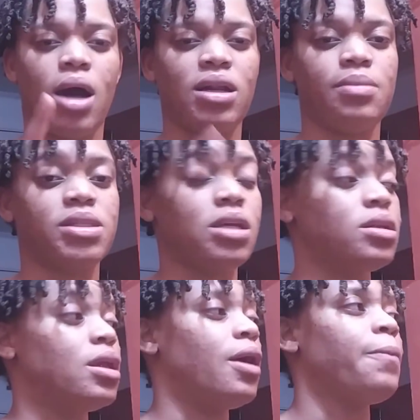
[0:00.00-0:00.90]
and them
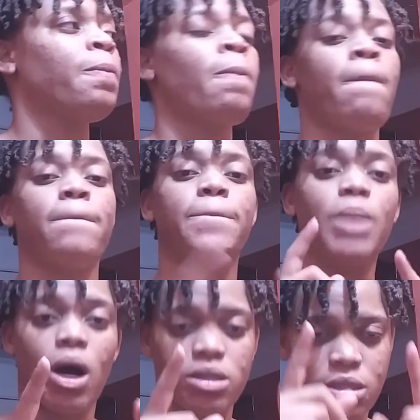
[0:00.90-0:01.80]
sitting there.
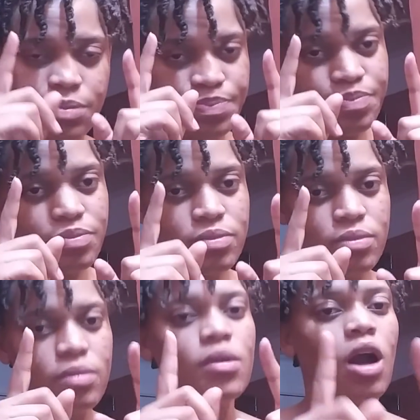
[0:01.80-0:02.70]
But...
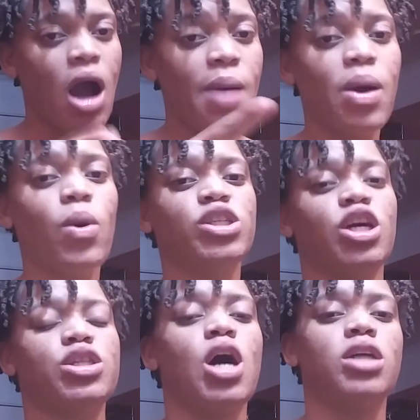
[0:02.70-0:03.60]
comment what
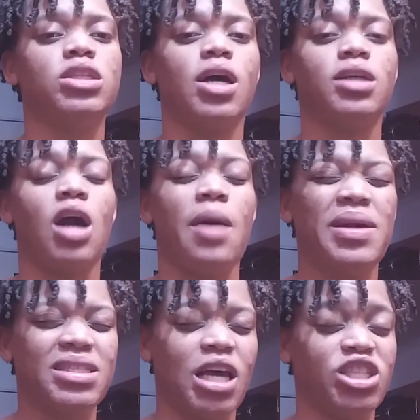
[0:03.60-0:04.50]
your thoughts are in the
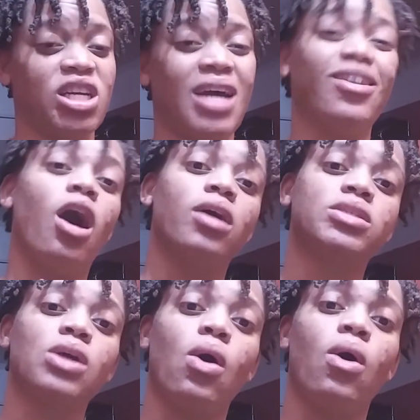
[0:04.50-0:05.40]
comment section. And
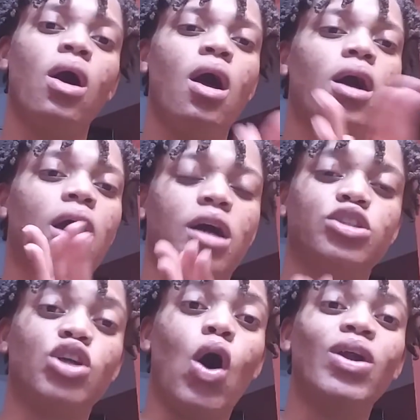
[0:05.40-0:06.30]
also,
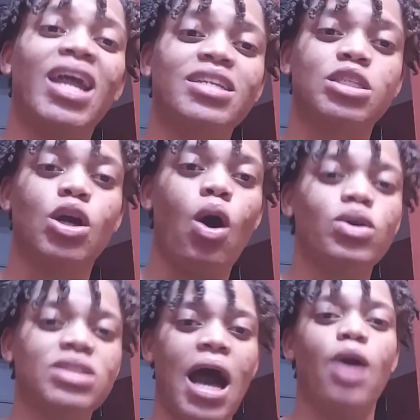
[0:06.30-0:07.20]
condolence
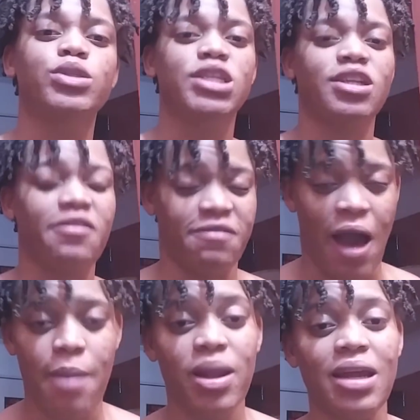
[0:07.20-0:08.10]
goes out to the
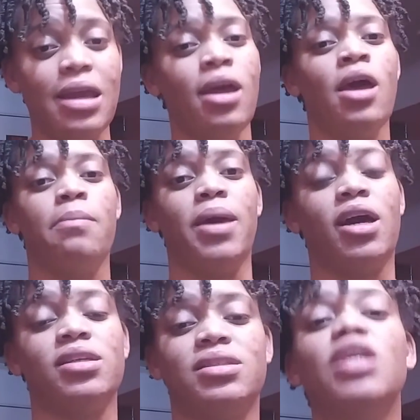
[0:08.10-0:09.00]
family.
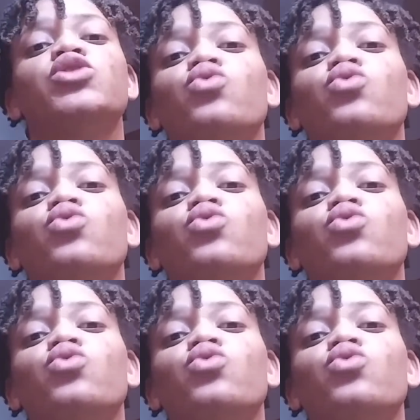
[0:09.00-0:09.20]
Because this